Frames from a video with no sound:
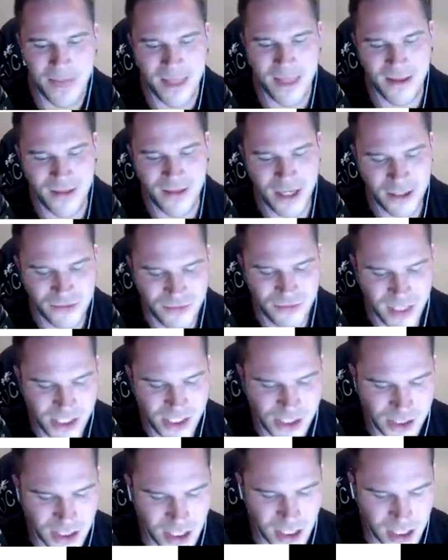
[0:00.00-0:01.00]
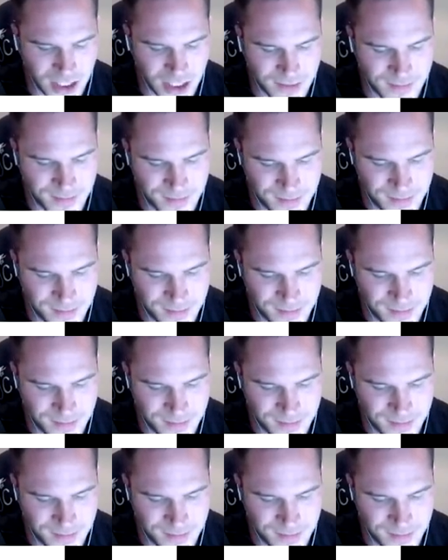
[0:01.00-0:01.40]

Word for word: The original... Look.